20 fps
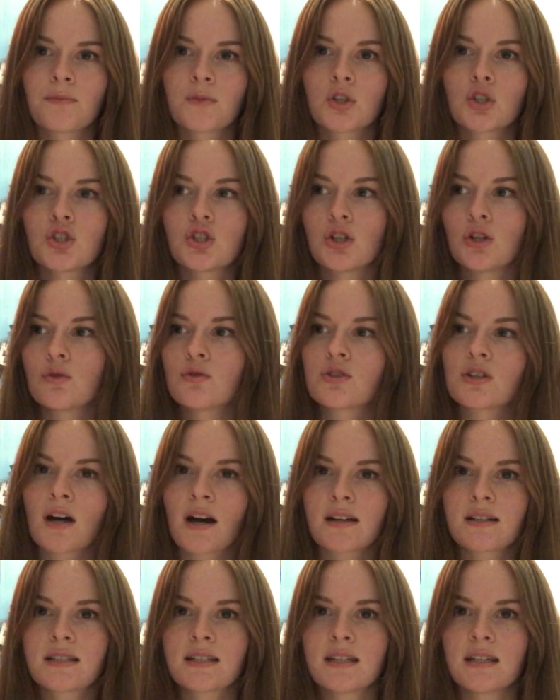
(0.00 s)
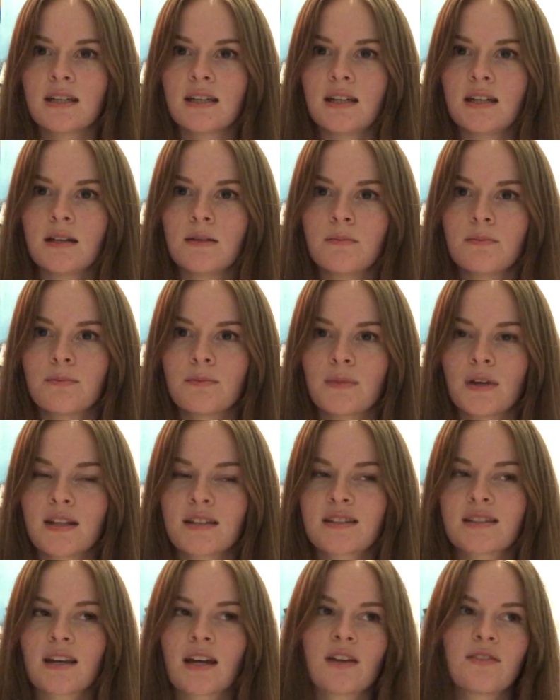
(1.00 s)
choose not to eat
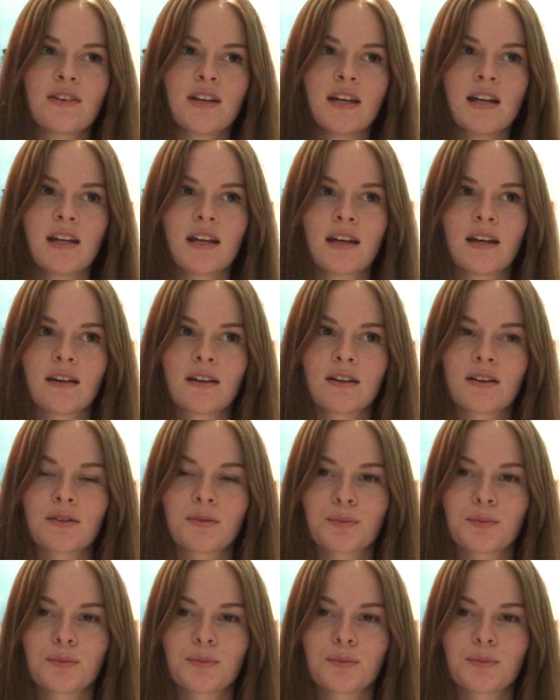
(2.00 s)
instead of eating,